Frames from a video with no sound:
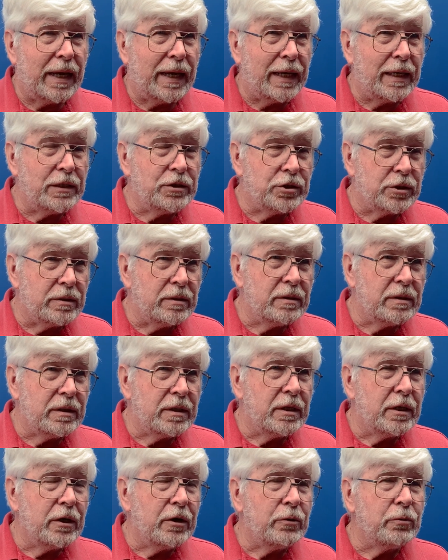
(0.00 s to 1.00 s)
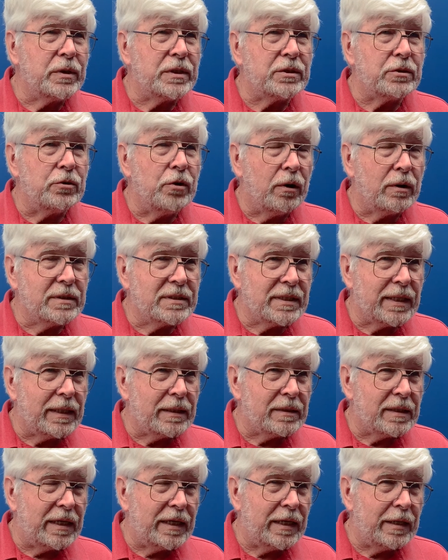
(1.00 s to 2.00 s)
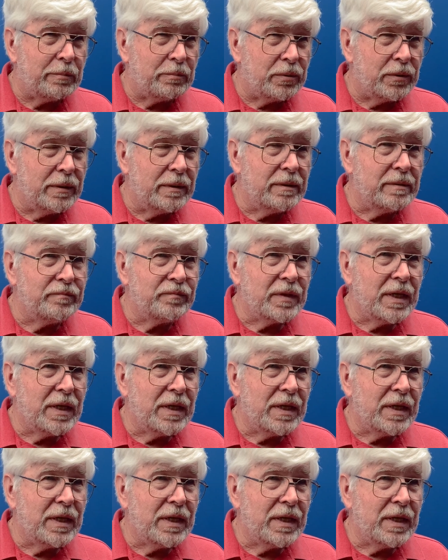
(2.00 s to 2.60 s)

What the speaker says: agent which knocks out the heparin